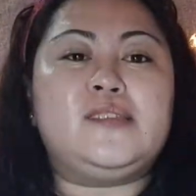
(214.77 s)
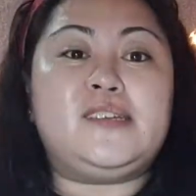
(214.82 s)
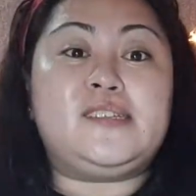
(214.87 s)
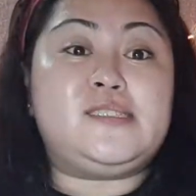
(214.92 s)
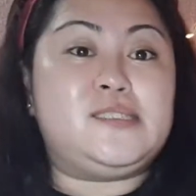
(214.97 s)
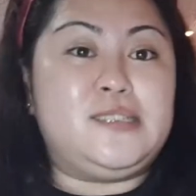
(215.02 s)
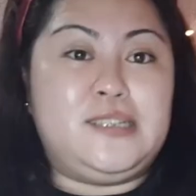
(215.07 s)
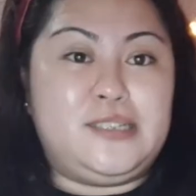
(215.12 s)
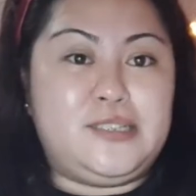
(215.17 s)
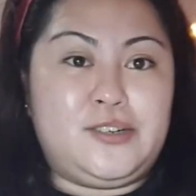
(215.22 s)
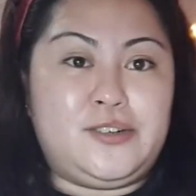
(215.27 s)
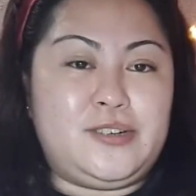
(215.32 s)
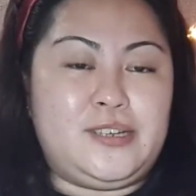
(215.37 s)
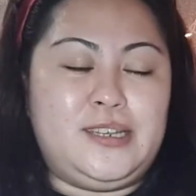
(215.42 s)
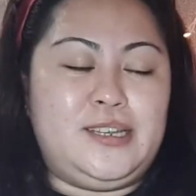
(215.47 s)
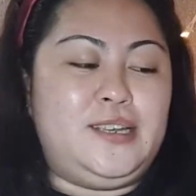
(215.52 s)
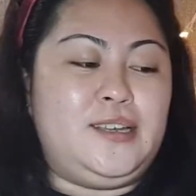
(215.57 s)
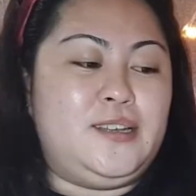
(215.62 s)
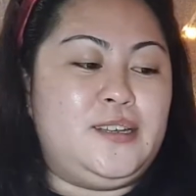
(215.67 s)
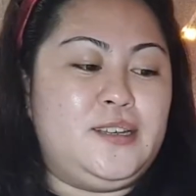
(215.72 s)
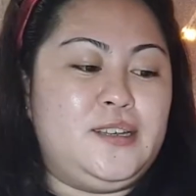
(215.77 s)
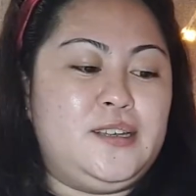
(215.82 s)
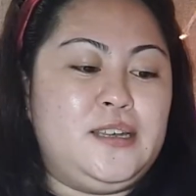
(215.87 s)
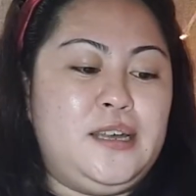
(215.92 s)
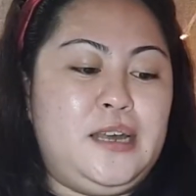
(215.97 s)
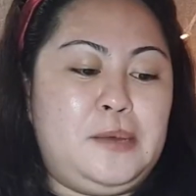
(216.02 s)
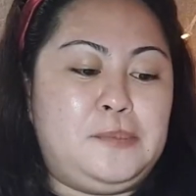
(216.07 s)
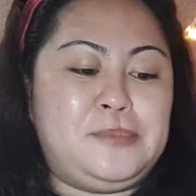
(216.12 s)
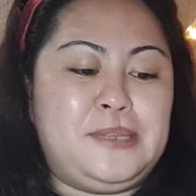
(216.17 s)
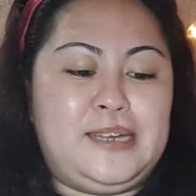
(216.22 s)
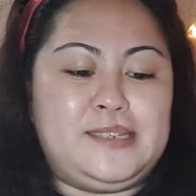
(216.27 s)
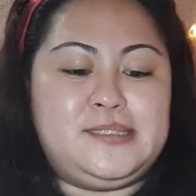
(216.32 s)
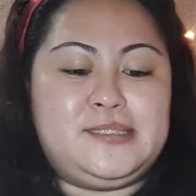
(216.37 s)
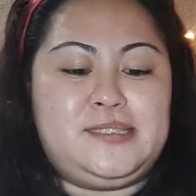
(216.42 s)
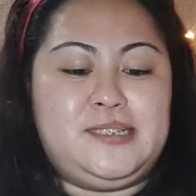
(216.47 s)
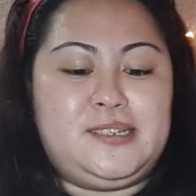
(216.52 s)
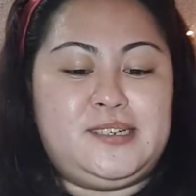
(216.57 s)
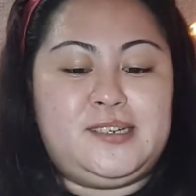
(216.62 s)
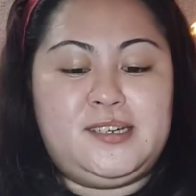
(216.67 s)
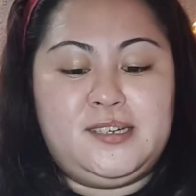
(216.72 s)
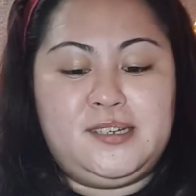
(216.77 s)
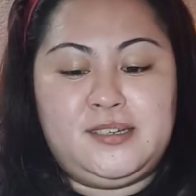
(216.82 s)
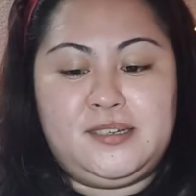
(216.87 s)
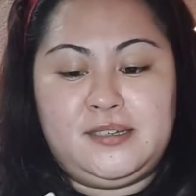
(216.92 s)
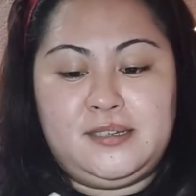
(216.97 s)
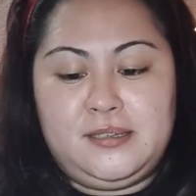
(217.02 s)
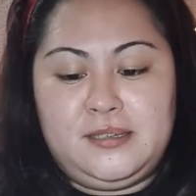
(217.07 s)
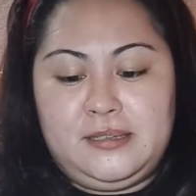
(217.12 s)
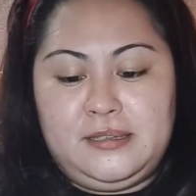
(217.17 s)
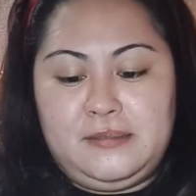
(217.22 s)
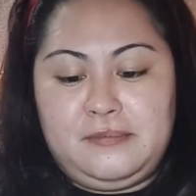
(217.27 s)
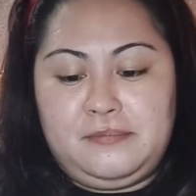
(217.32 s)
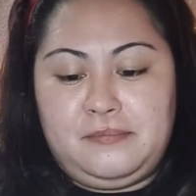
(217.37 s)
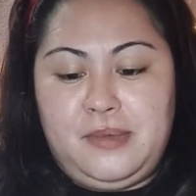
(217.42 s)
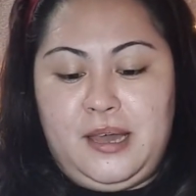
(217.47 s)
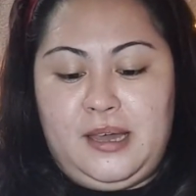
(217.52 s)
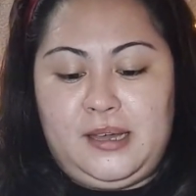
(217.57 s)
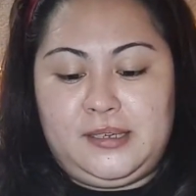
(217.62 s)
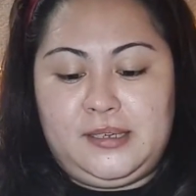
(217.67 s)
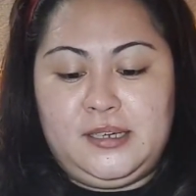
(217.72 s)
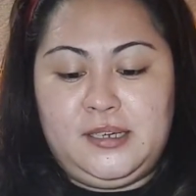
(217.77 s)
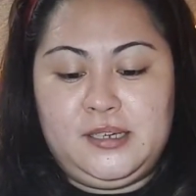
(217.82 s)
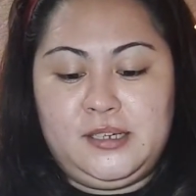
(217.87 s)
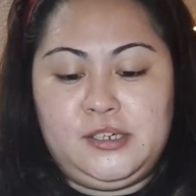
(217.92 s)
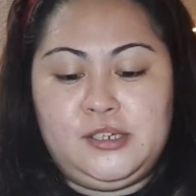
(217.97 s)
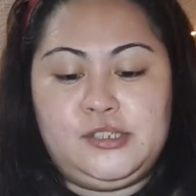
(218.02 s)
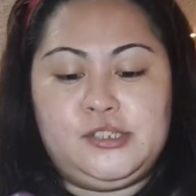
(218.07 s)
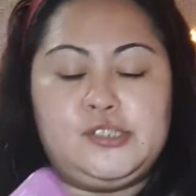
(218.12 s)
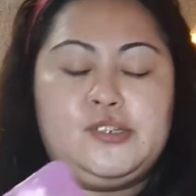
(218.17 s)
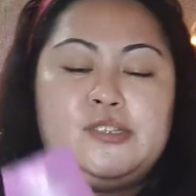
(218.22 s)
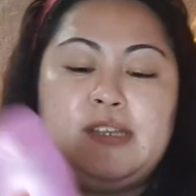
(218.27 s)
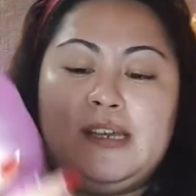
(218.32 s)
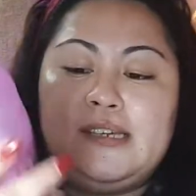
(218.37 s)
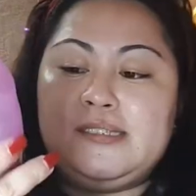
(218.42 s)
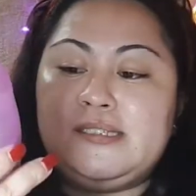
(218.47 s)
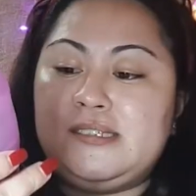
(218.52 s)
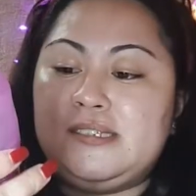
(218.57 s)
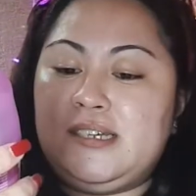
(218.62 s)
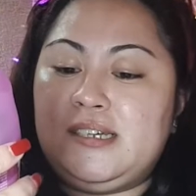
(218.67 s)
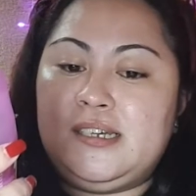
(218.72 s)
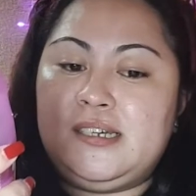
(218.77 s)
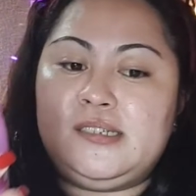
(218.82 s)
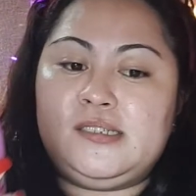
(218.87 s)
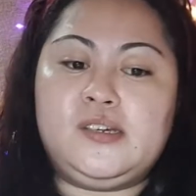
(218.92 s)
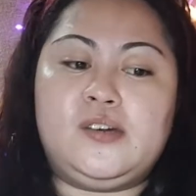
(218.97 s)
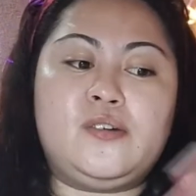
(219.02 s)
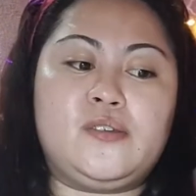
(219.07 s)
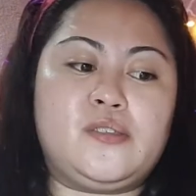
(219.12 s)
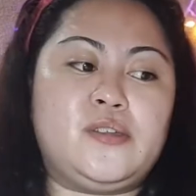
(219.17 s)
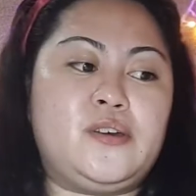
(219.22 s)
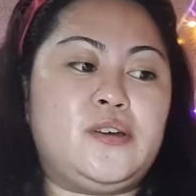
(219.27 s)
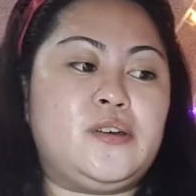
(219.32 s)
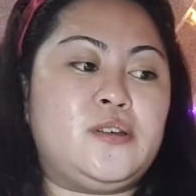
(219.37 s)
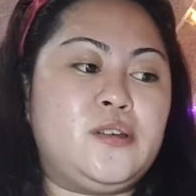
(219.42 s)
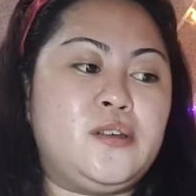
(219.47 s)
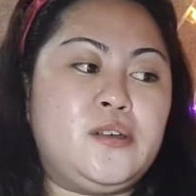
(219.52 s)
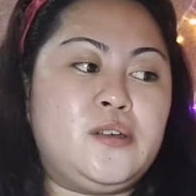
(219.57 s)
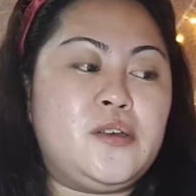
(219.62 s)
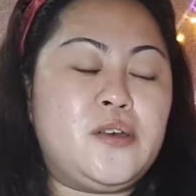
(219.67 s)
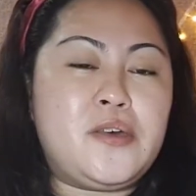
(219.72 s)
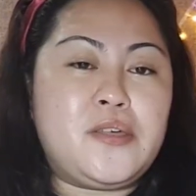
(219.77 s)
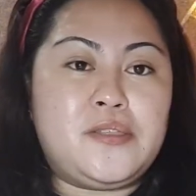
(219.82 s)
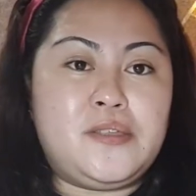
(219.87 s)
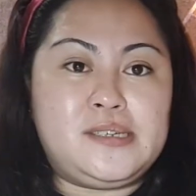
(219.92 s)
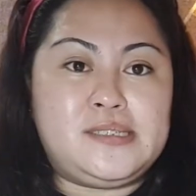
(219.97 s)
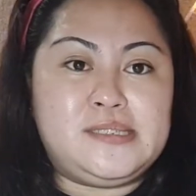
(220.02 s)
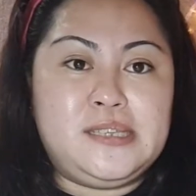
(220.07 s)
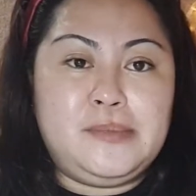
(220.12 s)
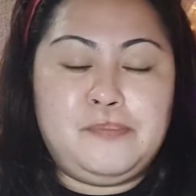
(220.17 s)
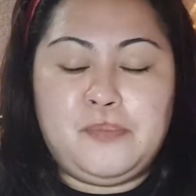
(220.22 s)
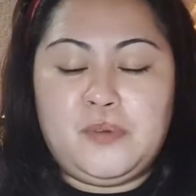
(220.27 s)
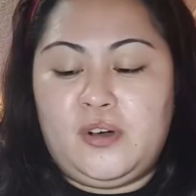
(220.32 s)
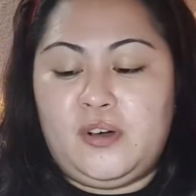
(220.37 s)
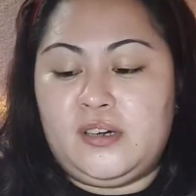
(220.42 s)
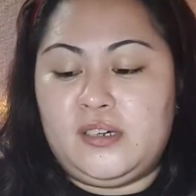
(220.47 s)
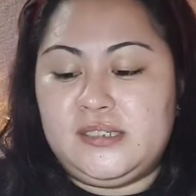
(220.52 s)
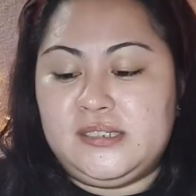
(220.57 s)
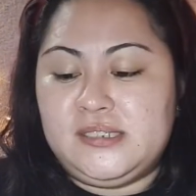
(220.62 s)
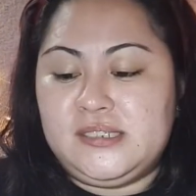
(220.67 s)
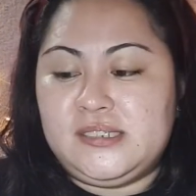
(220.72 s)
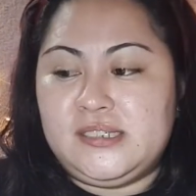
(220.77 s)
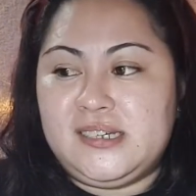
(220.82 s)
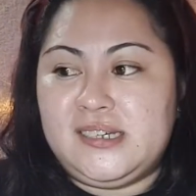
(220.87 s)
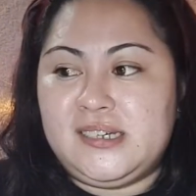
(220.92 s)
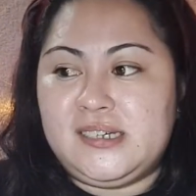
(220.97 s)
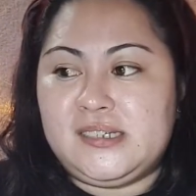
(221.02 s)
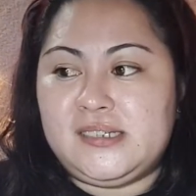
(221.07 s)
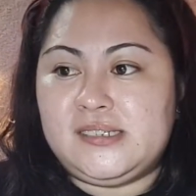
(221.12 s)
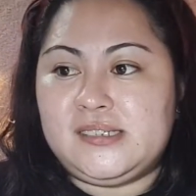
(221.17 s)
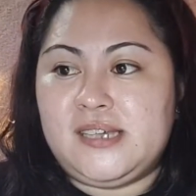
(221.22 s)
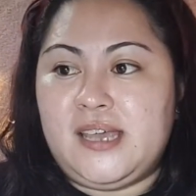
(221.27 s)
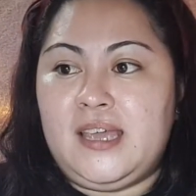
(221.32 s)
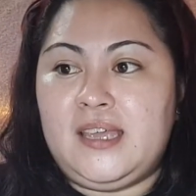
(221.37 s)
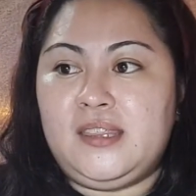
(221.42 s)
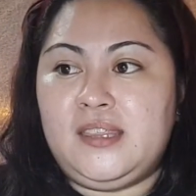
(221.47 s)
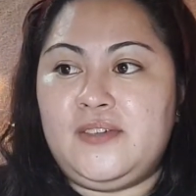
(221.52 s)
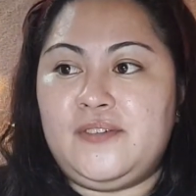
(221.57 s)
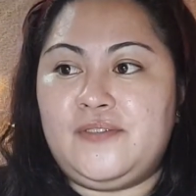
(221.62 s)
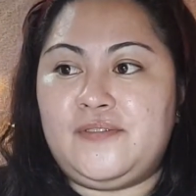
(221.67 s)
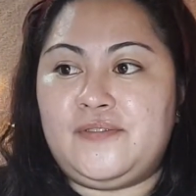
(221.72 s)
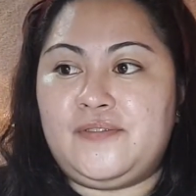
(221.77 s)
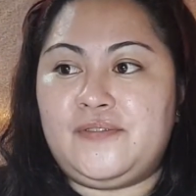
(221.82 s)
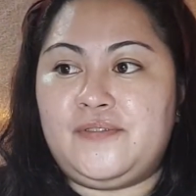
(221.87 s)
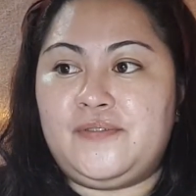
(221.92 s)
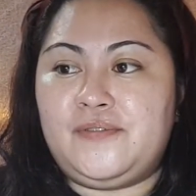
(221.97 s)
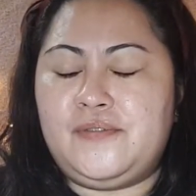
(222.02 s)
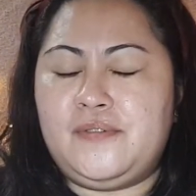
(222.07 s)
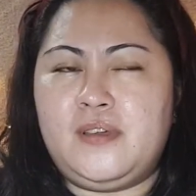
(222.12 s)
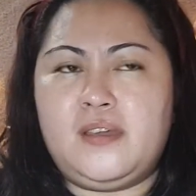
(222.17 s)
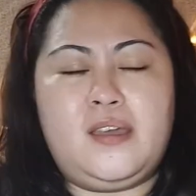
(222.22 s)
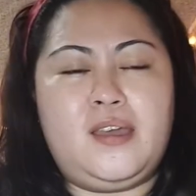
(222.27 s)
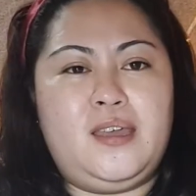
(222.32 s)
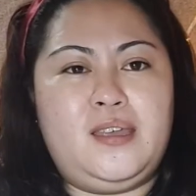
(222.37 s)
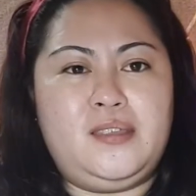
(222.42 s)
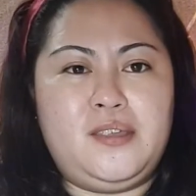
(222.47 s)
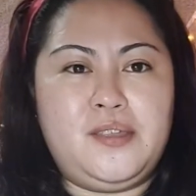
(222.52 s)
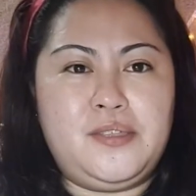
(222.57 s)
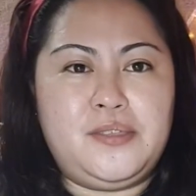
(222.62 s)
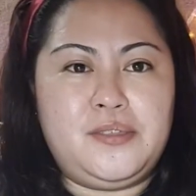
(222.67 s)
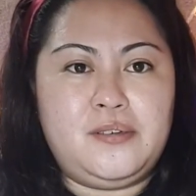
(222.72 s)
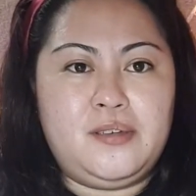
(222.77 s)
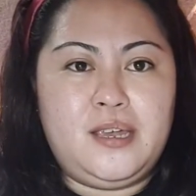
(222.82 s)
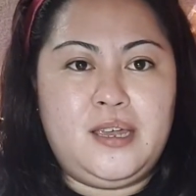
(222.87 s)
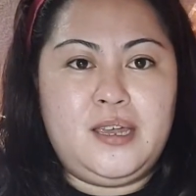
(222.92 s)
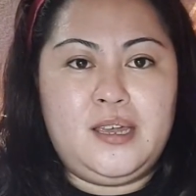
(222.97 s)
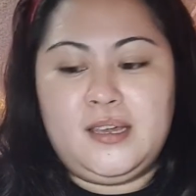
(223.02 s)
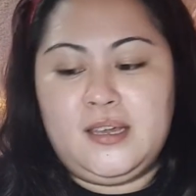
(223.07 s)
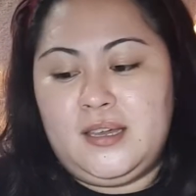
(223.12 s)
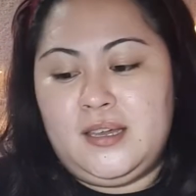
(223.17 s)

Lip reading: It's literally a plastic bag. So next is the slip-ons is 83.